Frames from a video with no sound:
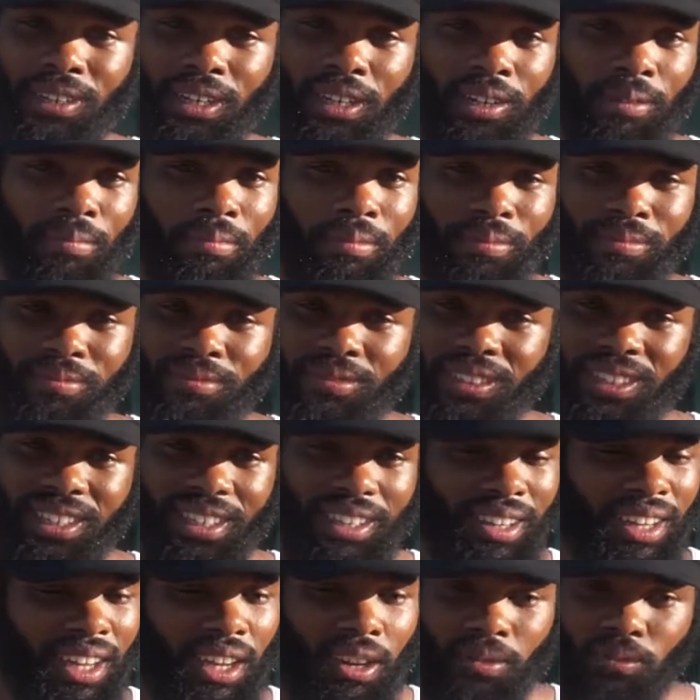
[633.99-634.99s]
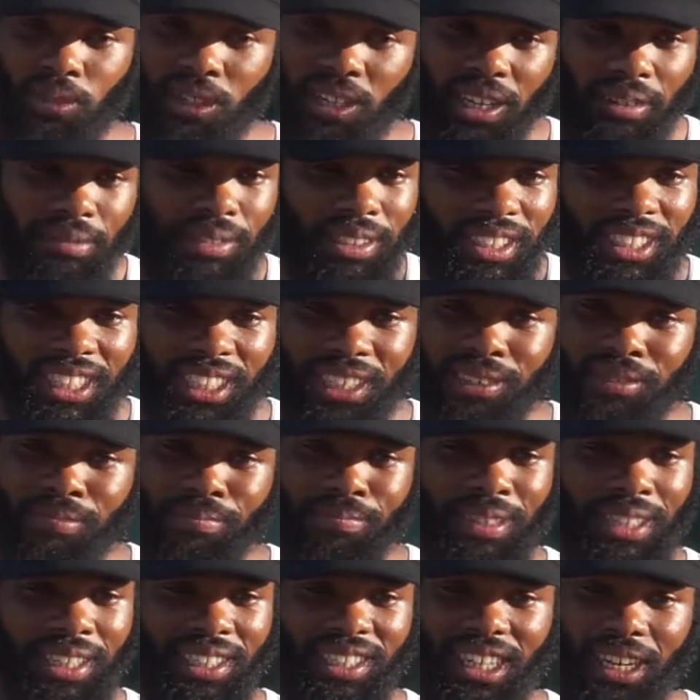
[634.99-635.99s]
Um, come to
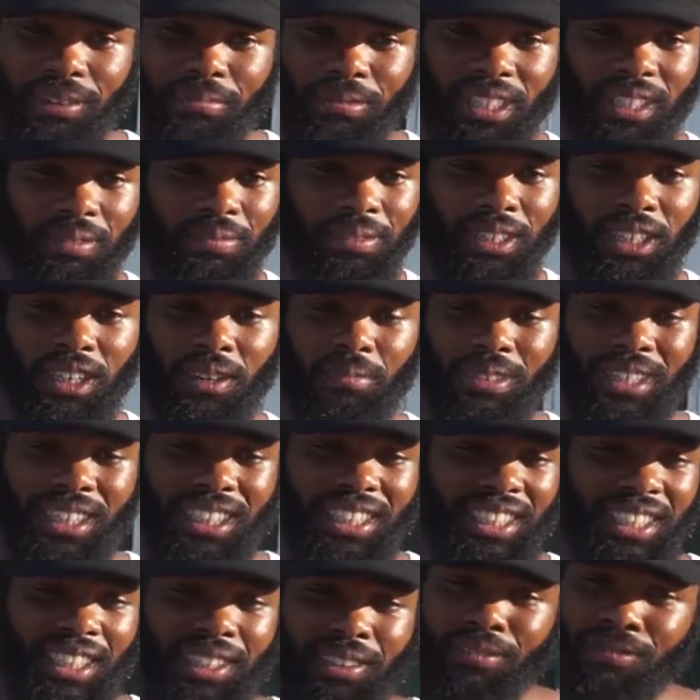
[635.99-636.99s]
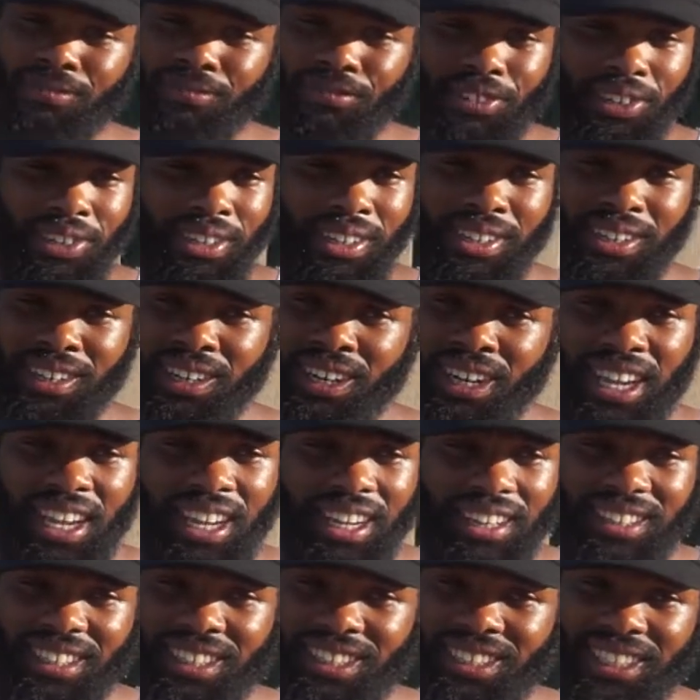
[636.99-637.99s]
gym. Me and Dominique been coming to gym for
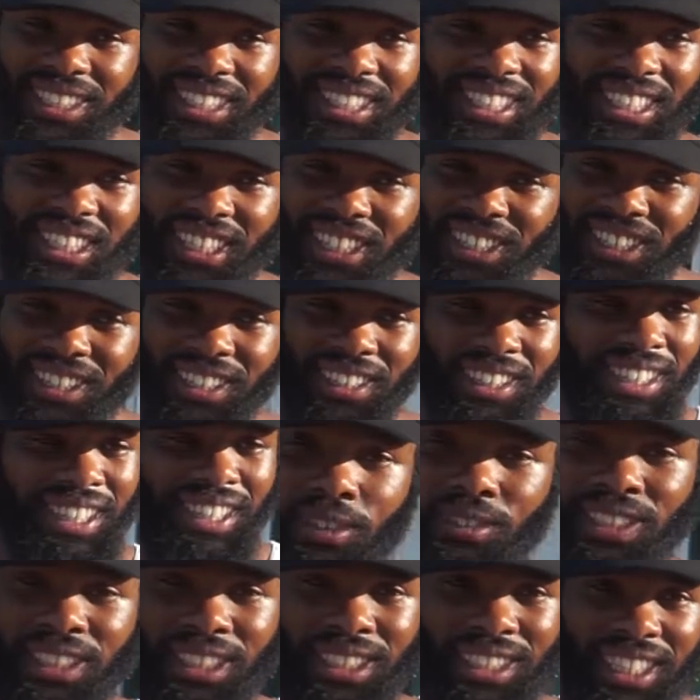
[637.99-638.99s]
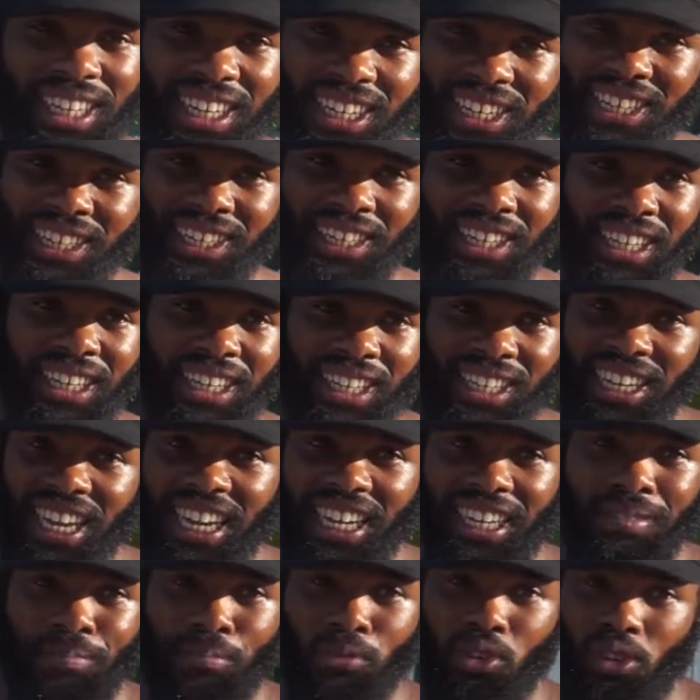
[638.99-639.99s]
at least a year. Just getting it in,
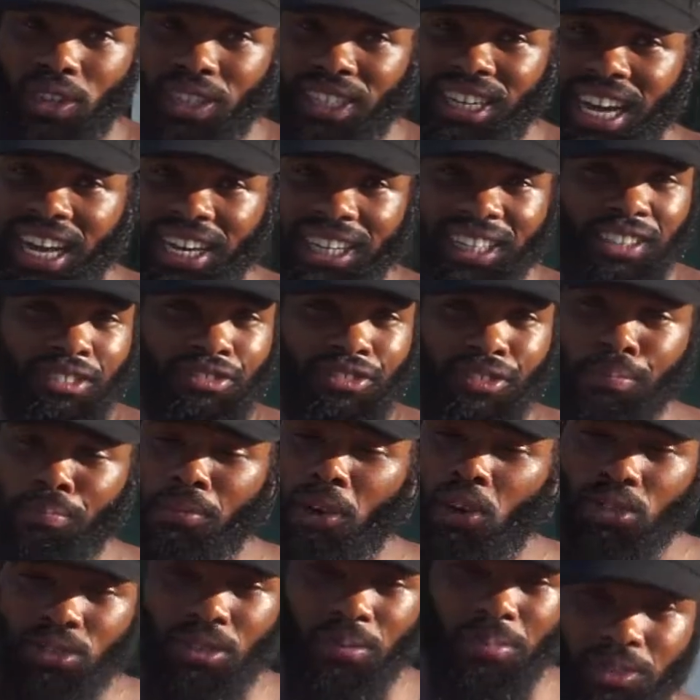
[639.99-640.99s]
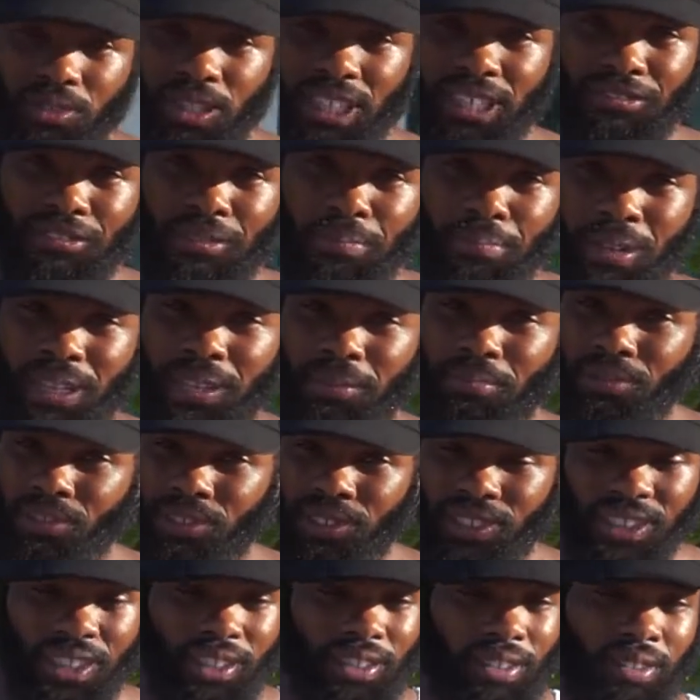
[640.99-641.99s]
gaining more knowledge from multiple different people.
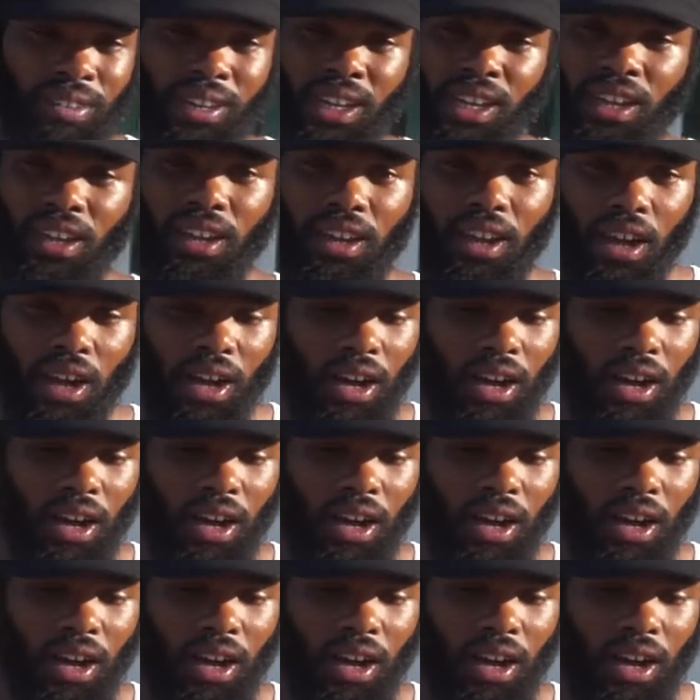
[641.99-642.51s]
So yeah.